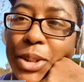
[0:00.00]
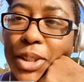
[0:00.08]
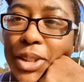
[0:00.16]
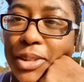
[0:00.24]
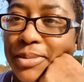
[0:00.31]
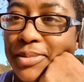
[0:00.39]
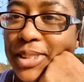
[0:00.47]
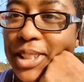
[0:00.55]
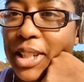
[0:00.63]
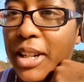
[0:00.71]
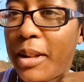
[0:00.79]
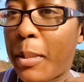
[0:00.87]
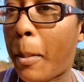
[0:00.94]
okay.
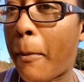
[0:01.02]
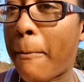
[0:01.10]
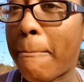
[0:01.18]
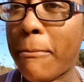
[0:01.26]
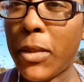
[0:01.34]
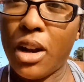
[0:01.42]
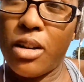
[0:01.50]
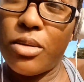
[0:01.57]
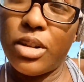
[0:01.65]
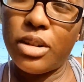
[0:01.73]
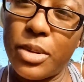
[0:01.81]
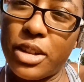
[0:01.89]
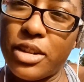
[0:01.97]

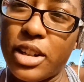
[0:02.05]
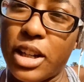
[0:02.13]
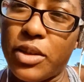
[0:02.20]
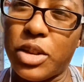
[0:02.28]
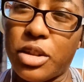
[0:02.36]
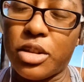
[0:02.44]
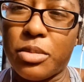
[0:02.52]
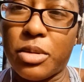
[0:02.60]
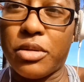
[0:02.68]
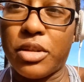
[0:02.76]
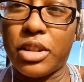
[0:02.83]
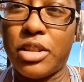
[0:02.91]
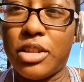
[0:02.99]
Well, because I haven't talked about
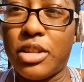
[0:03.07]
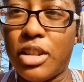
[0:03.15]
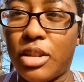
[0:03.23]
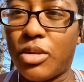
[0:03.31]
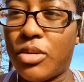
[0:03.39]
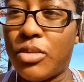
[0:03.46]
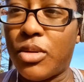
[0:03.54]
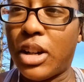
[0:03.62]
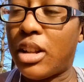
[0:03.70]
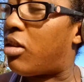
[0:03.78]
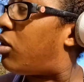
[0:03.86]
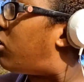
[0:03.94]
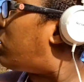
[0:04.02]
religion in quite
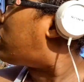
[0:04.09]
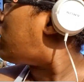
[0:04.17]
a long